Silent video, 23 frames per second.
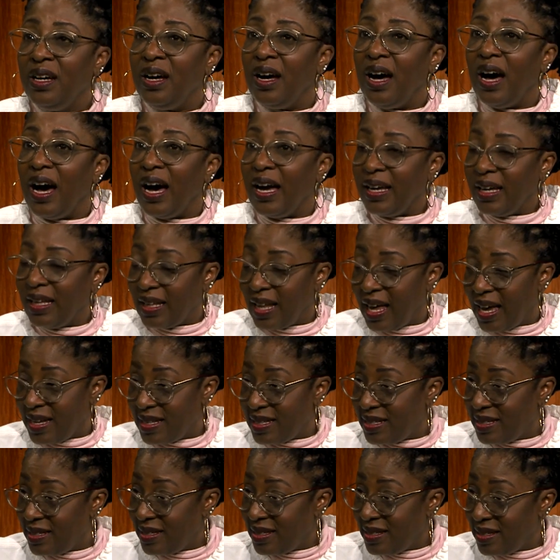
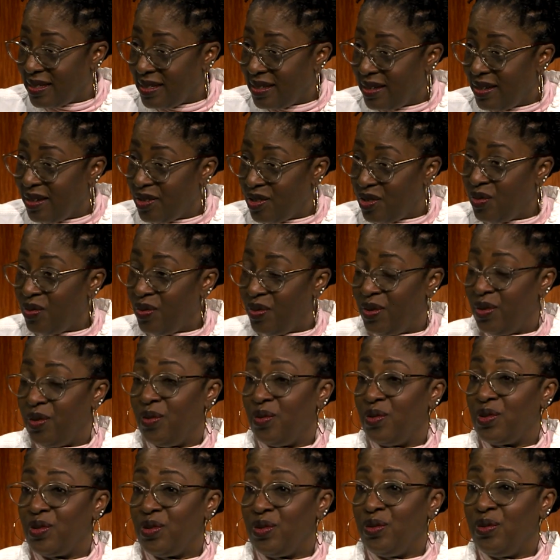eyeglasses to
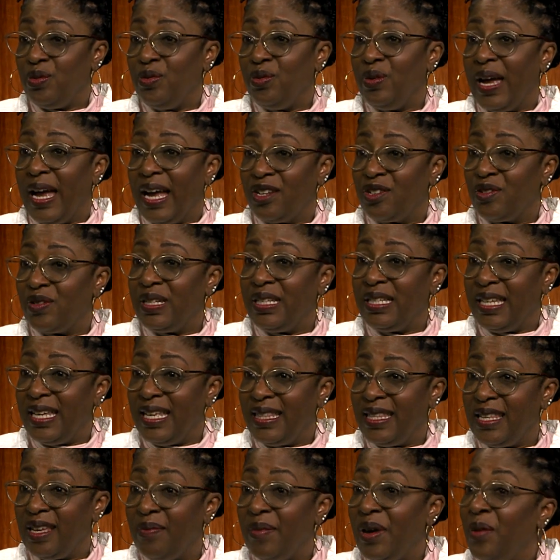those who actually need
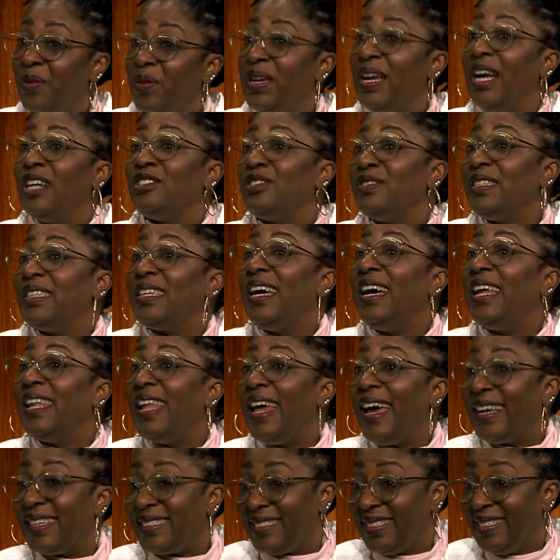them. And we mm. actually
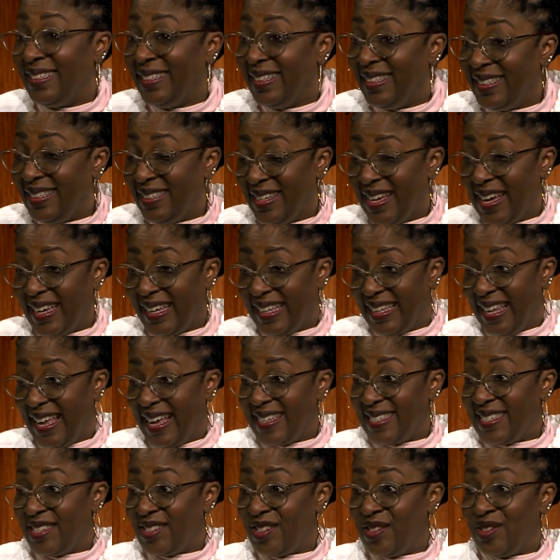collect the
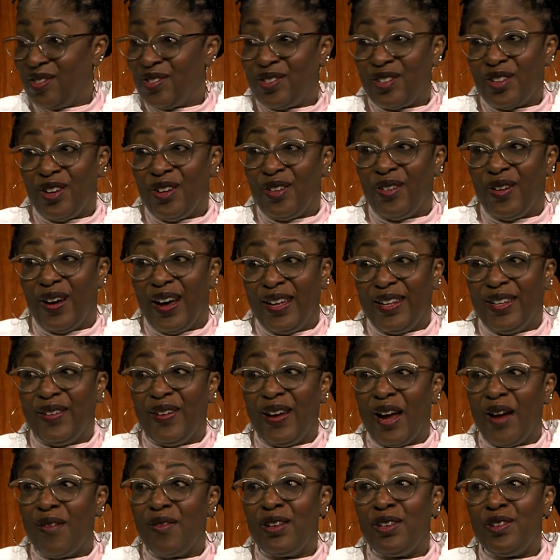eyeglasses. Yes. And so I know
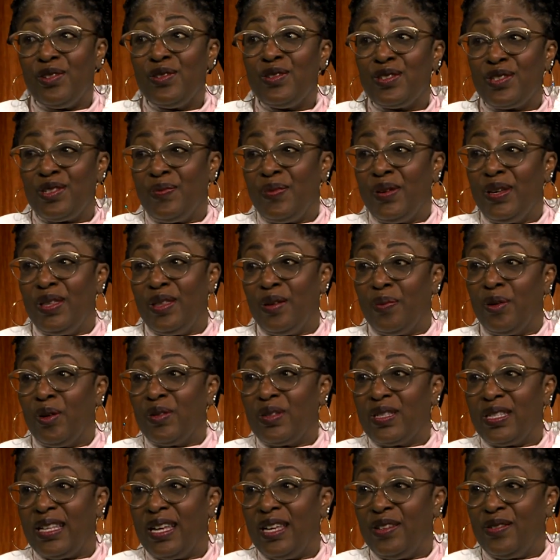Erin used to be the
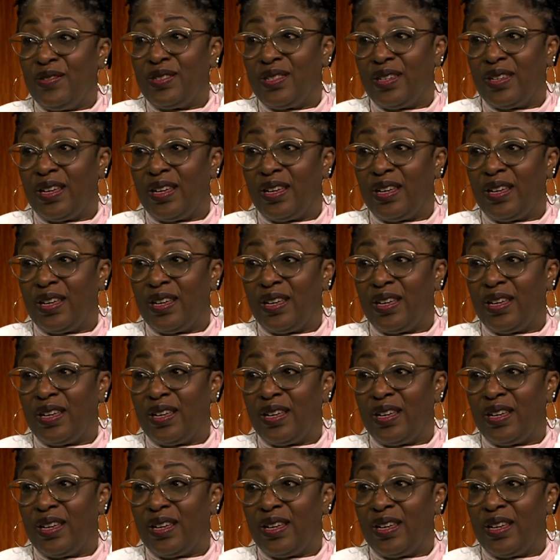person that used to